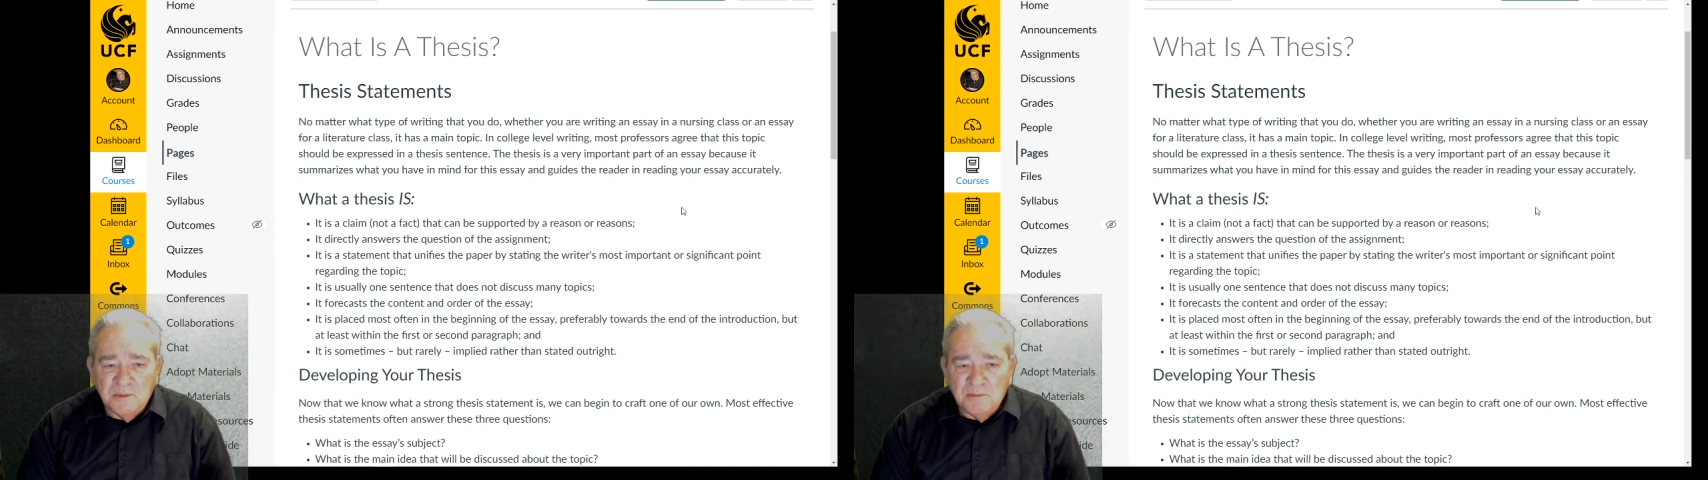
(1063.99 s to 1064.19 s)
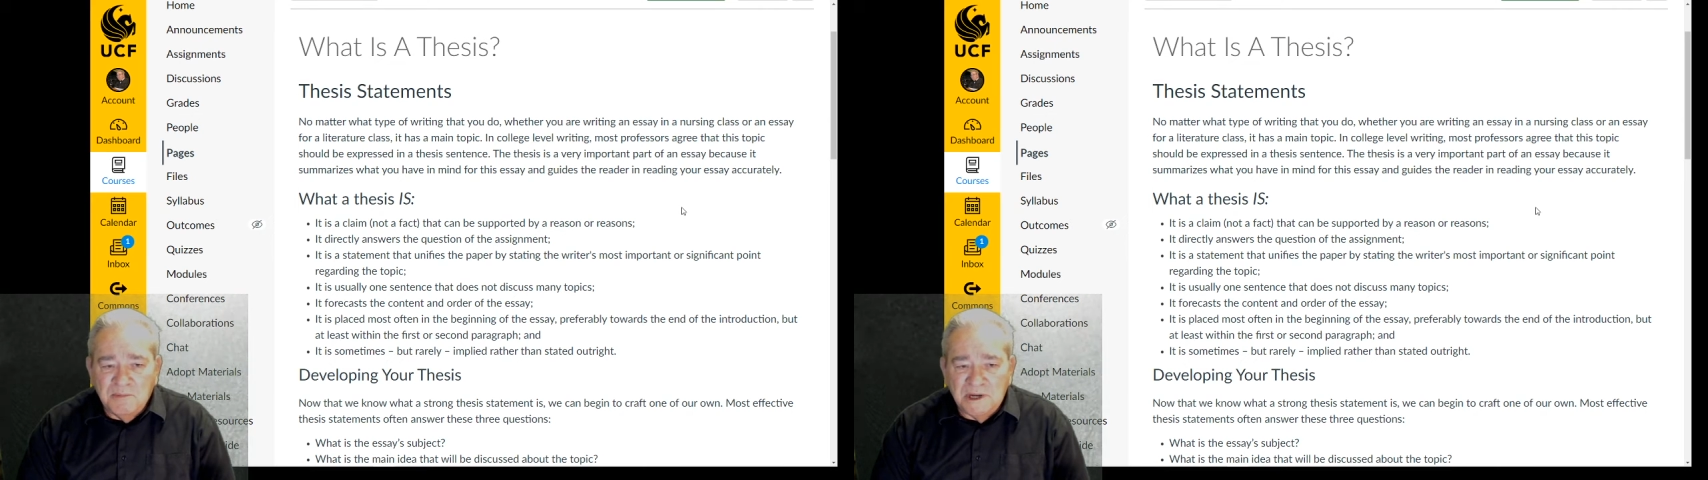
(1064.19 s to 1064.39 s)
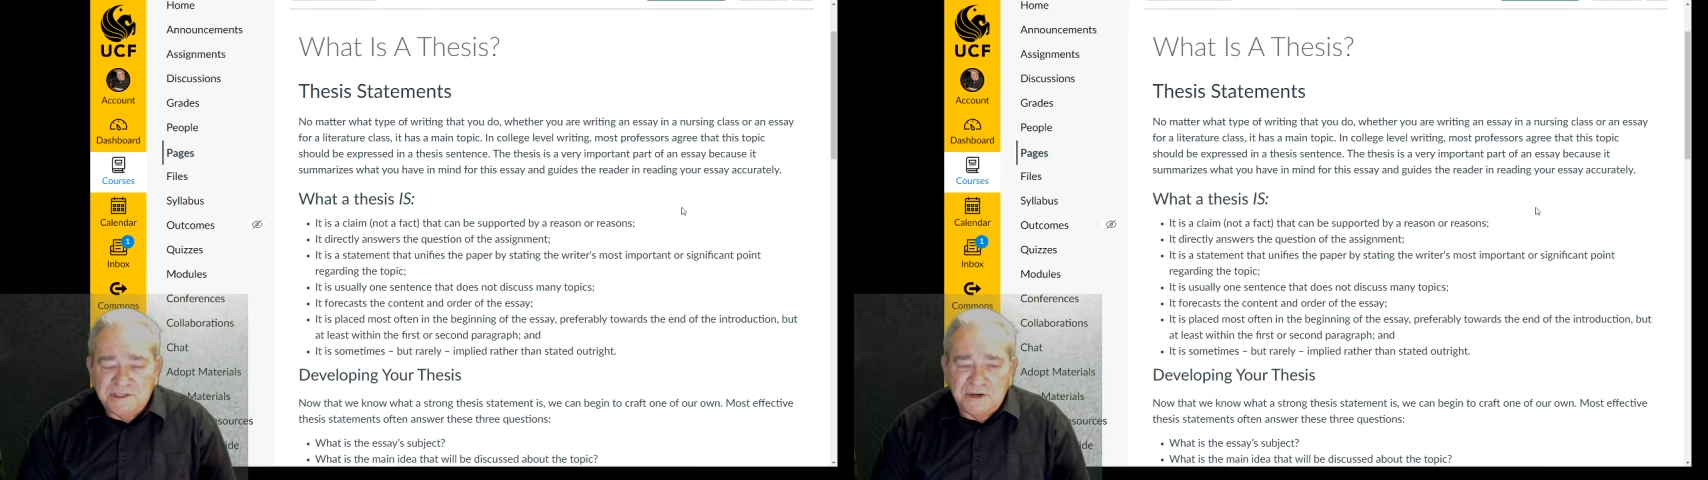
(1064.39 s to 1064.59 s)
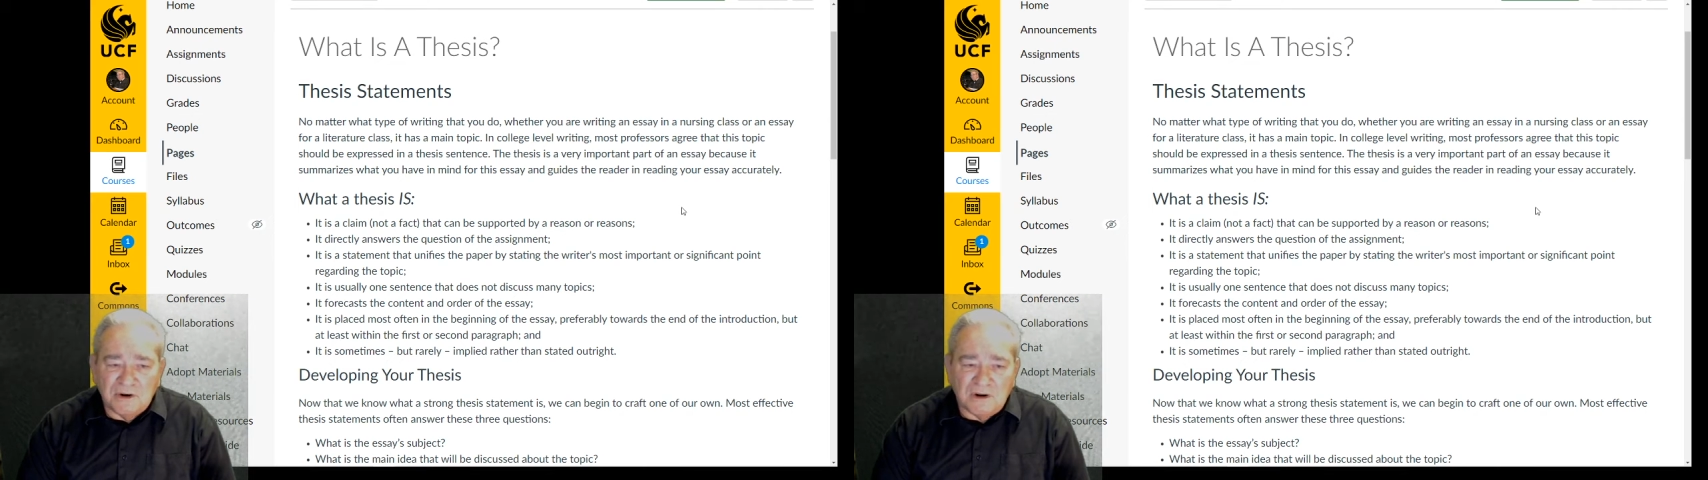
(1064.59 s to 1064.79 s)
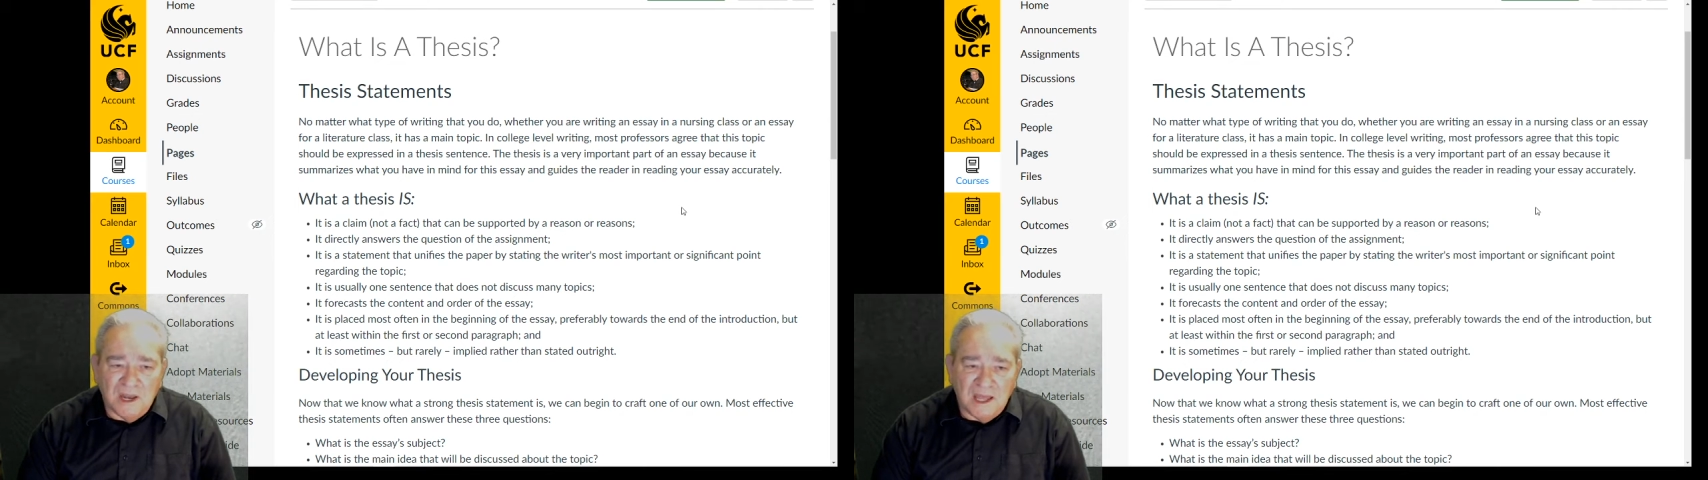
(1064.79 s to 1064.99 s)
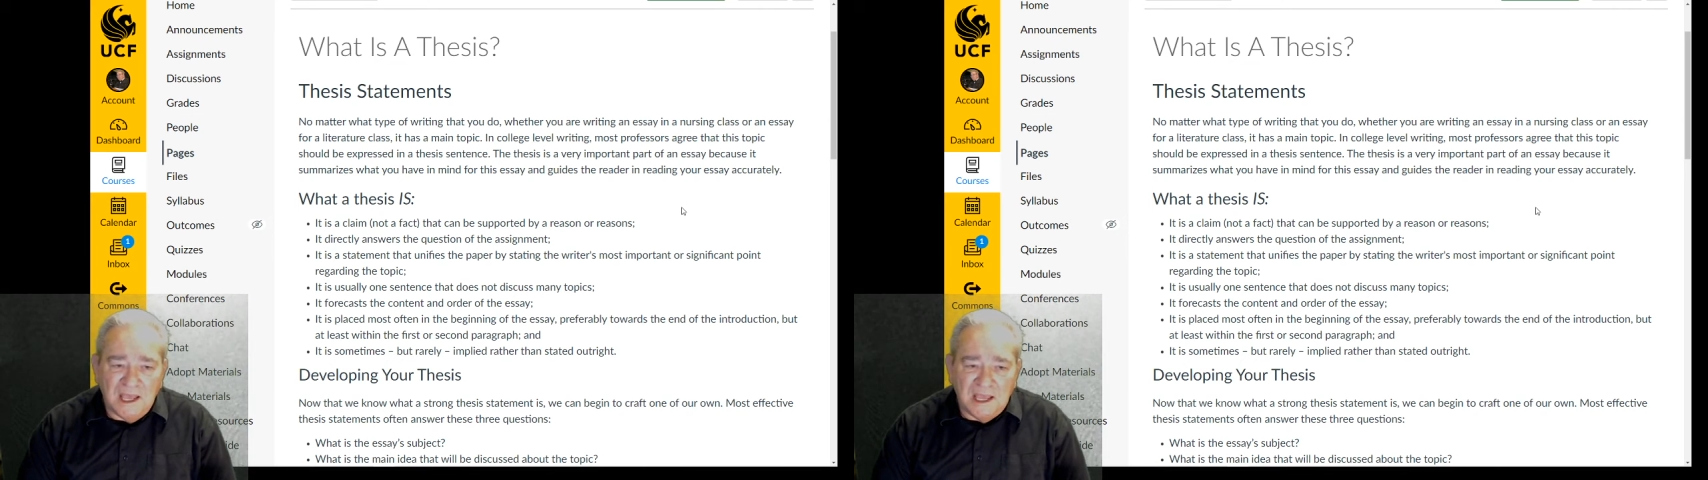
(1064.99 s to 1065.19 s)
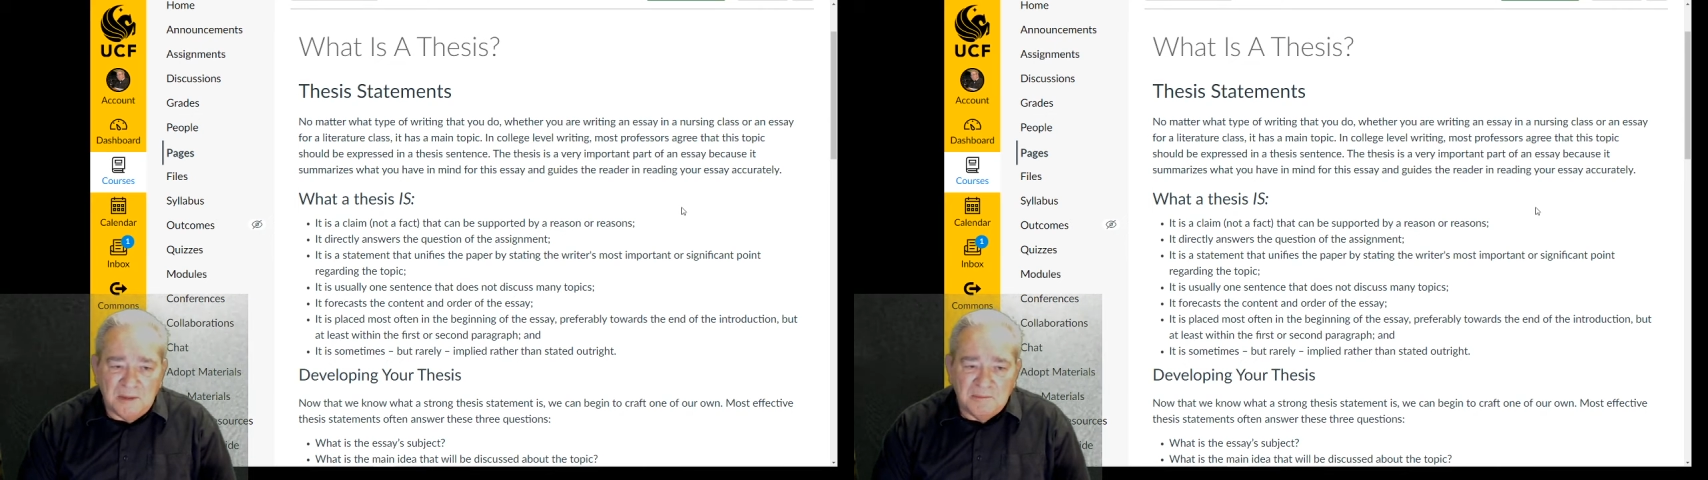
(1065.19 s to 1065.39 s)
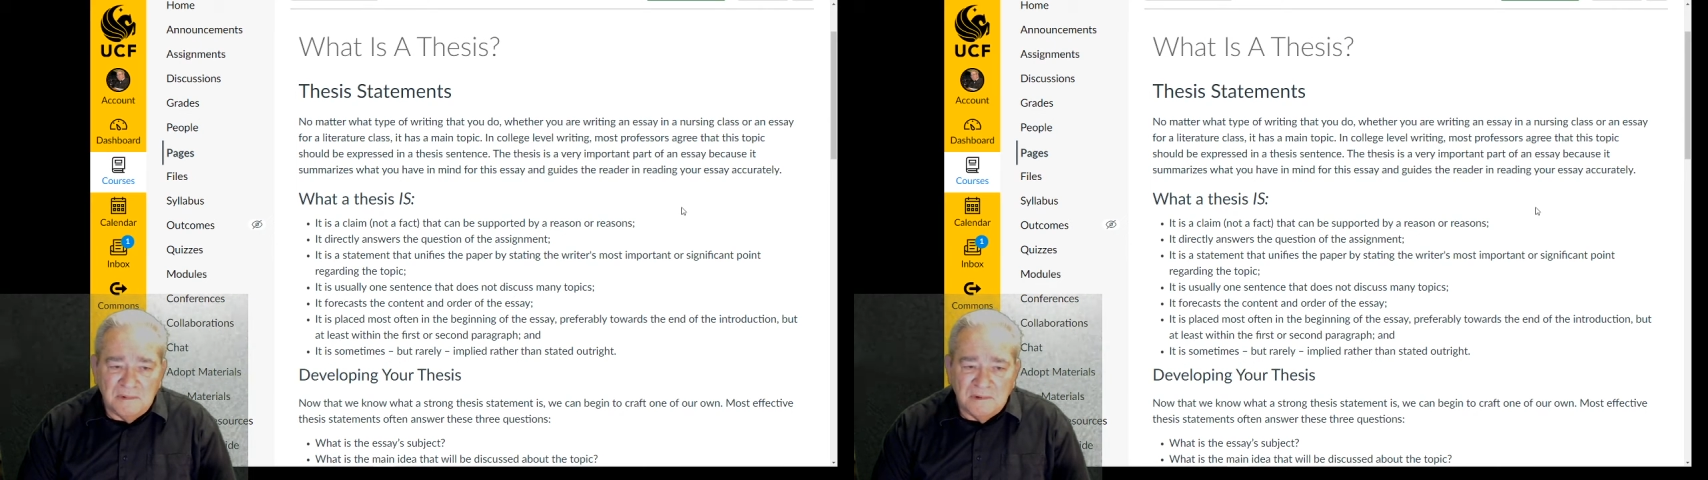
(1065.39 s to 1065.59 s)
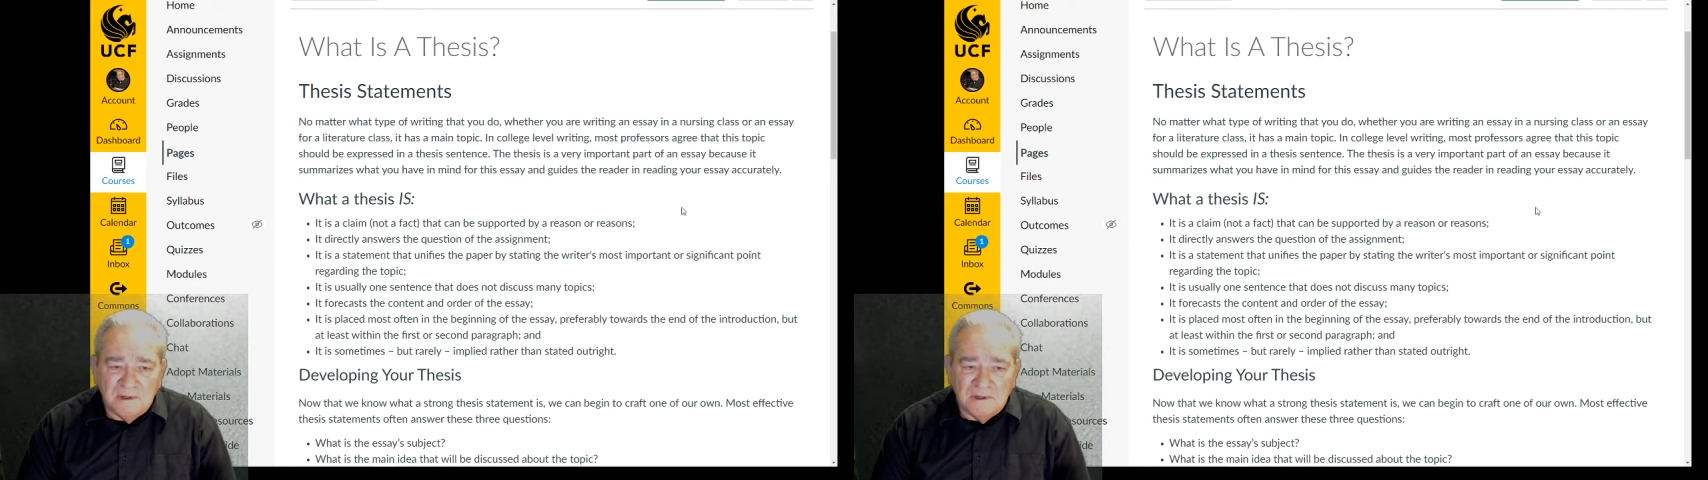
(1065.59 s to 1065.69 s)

But your claim